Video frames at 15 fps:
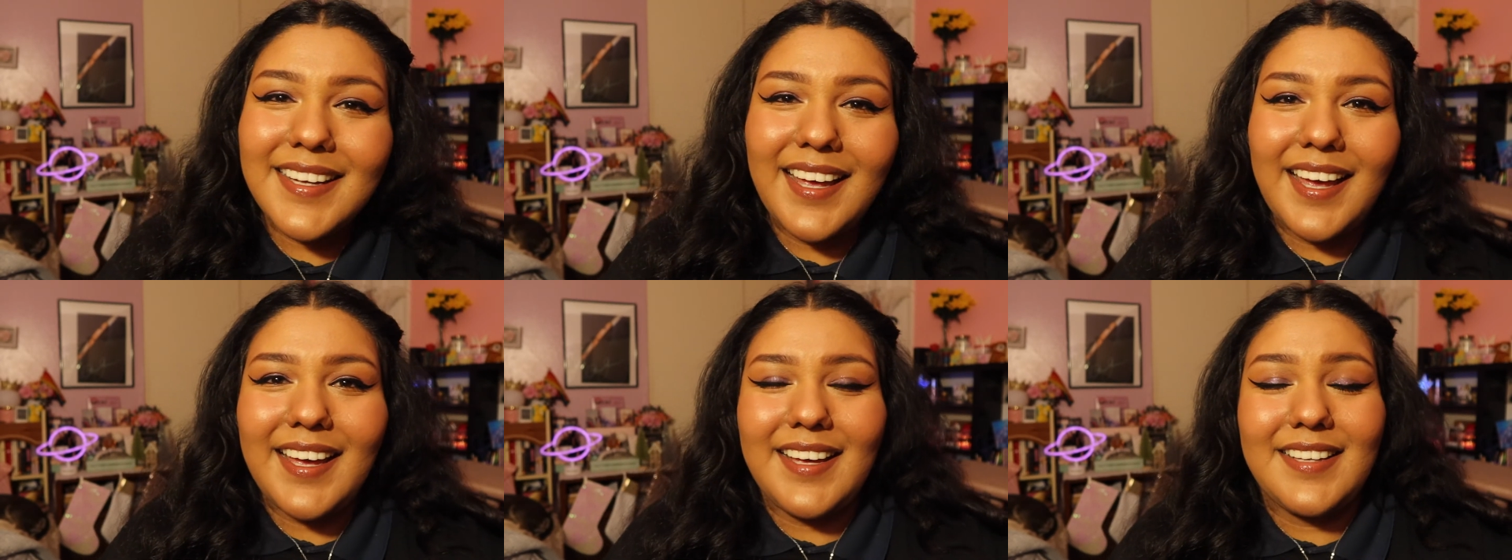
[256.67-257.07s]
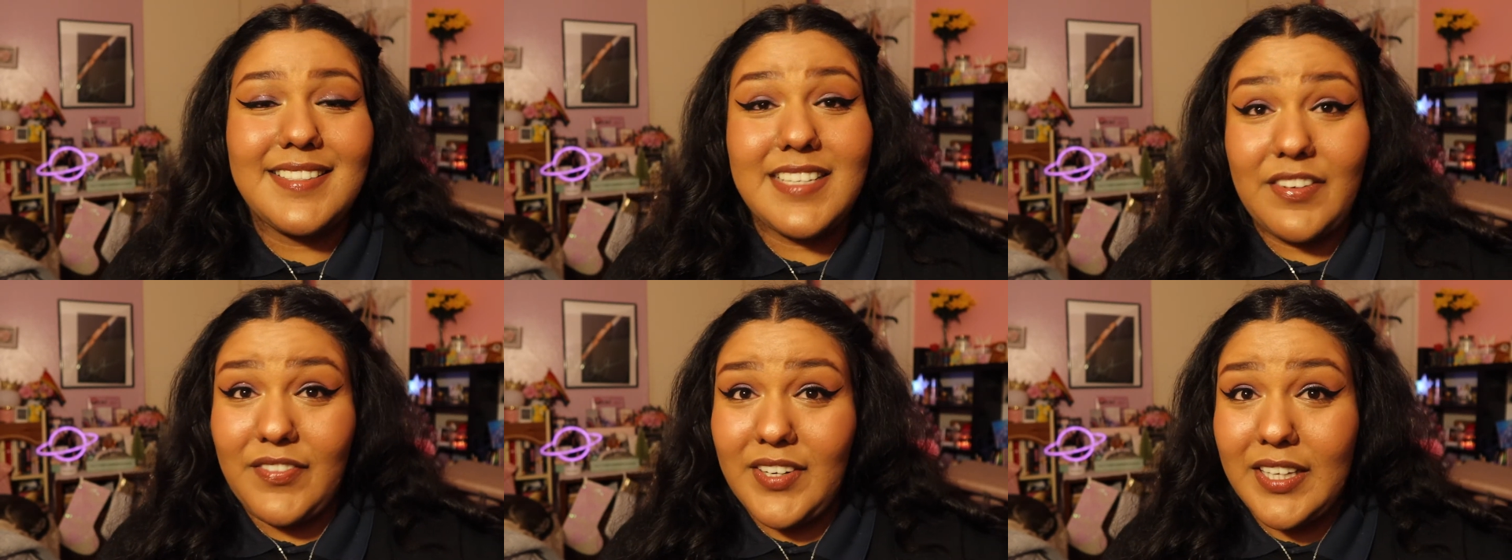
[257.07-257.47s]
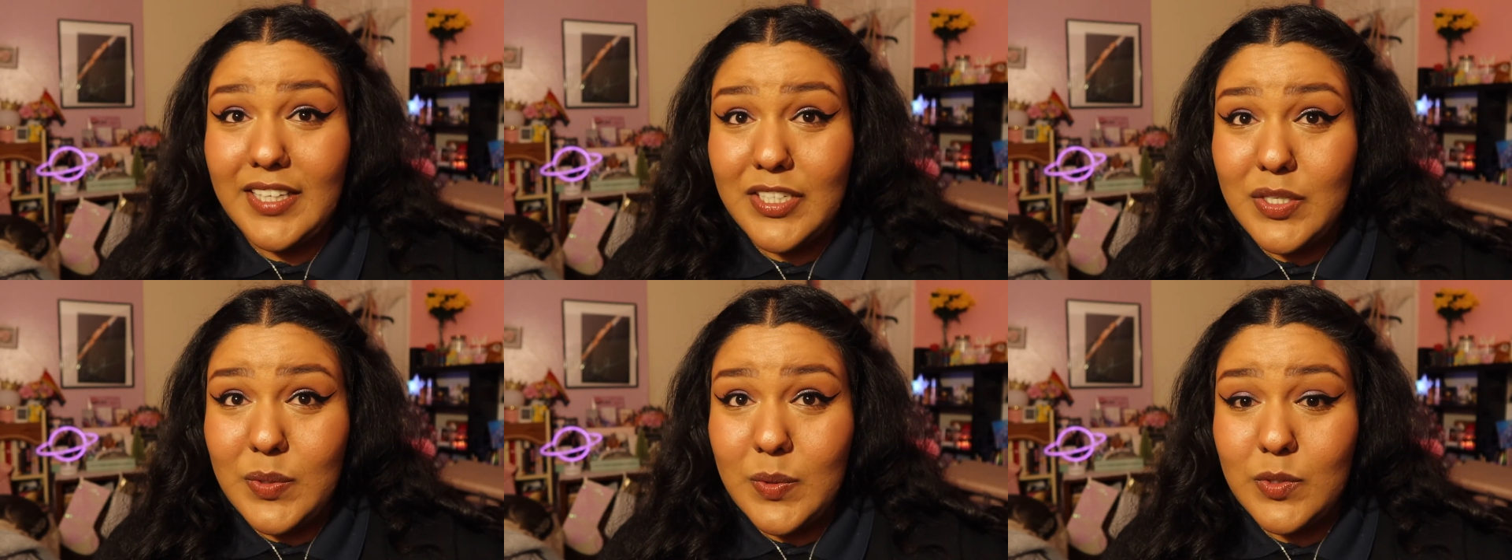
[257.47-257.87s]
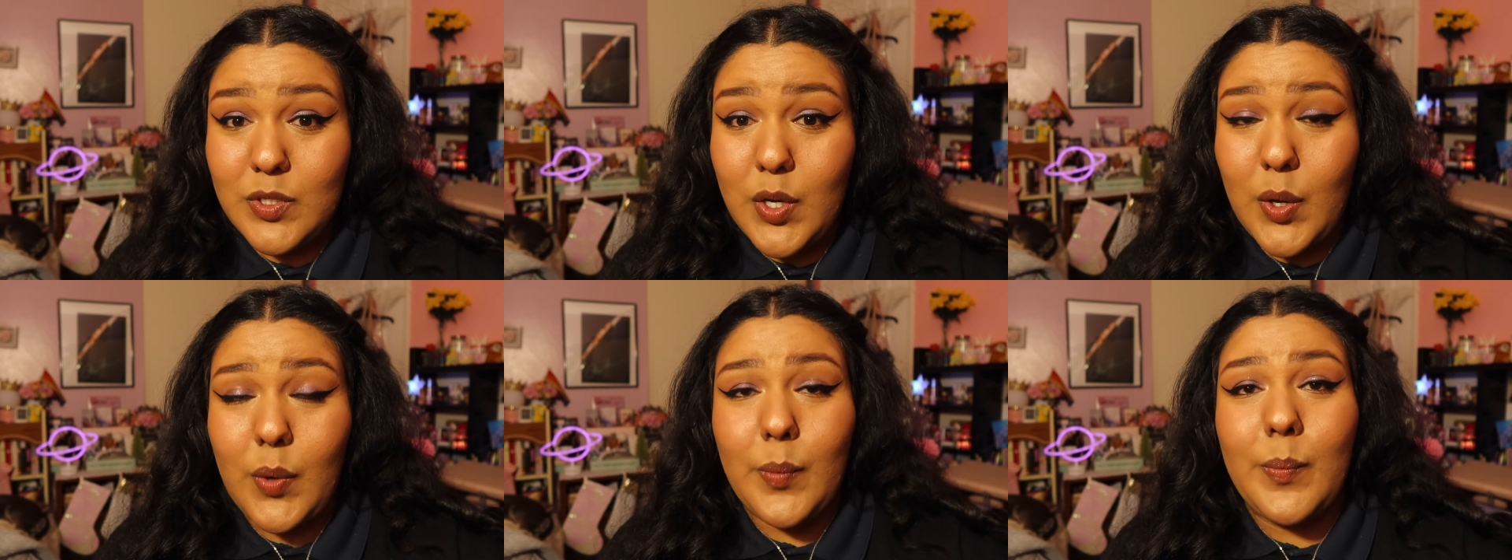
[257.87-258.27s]
And definitely do
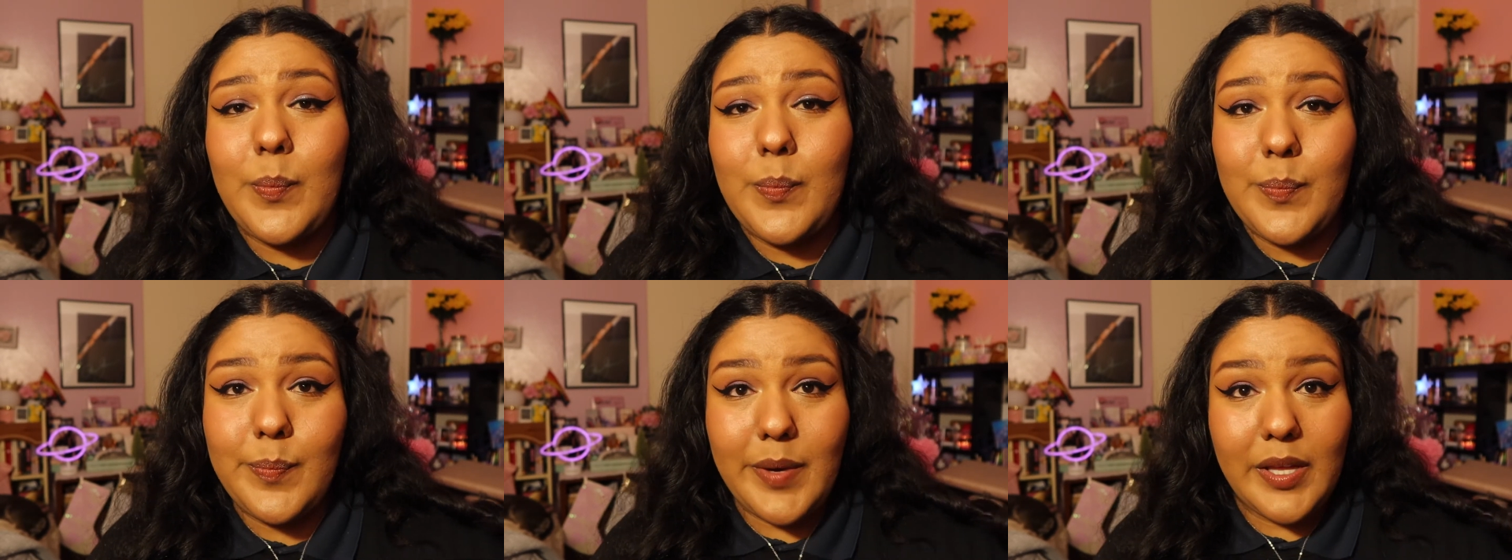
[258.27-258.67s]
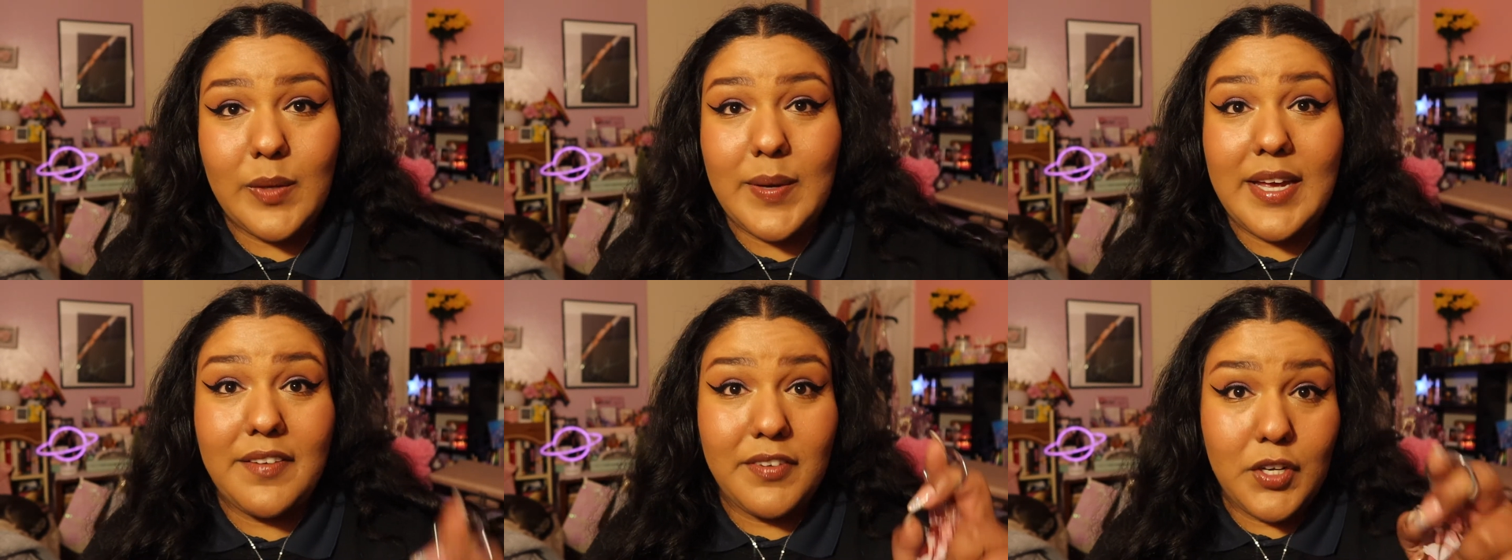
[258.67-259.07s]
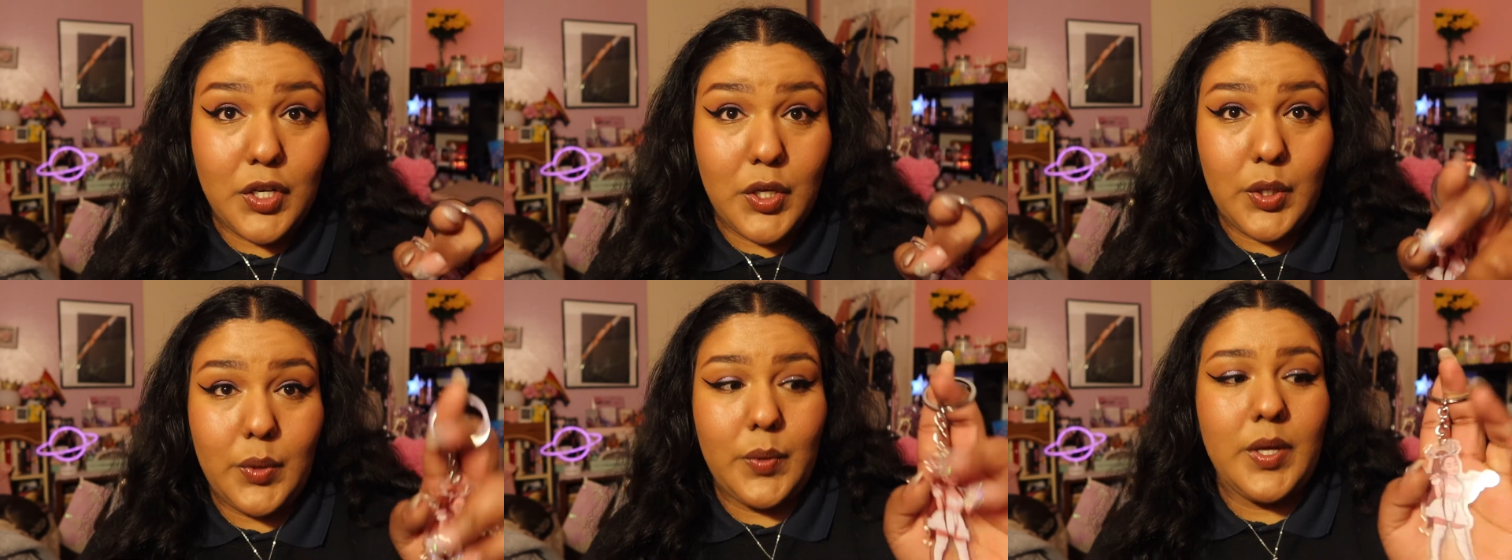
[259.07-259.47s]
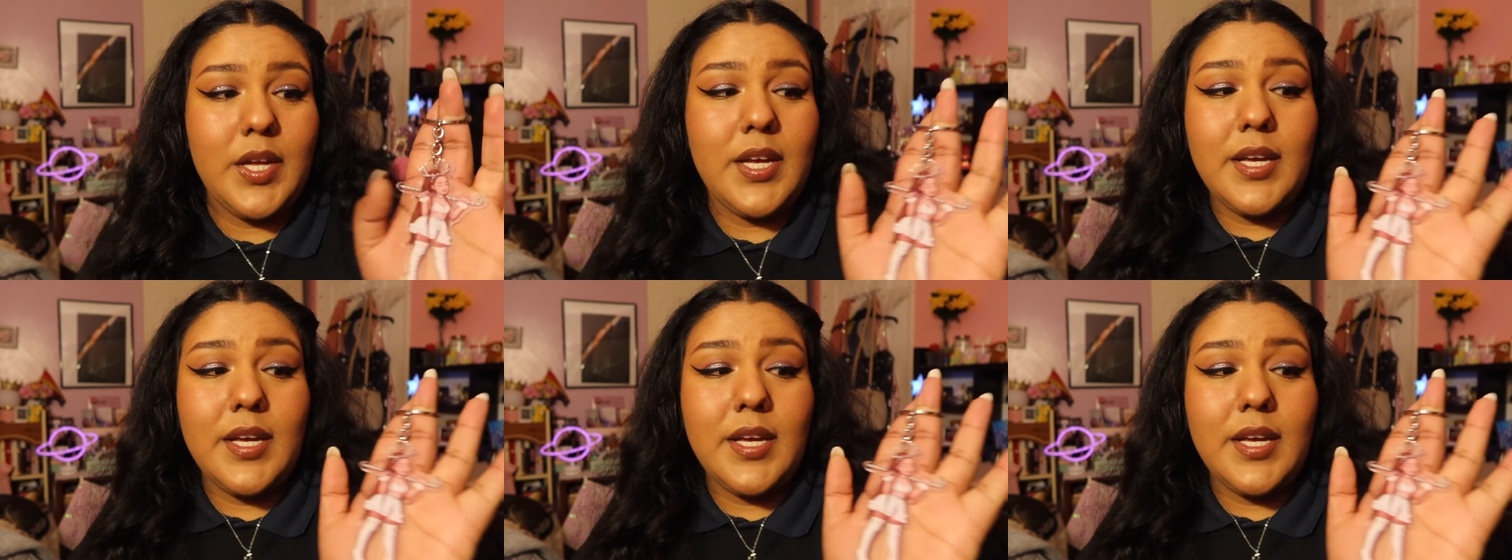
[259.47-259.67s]
so. By the way, if you do,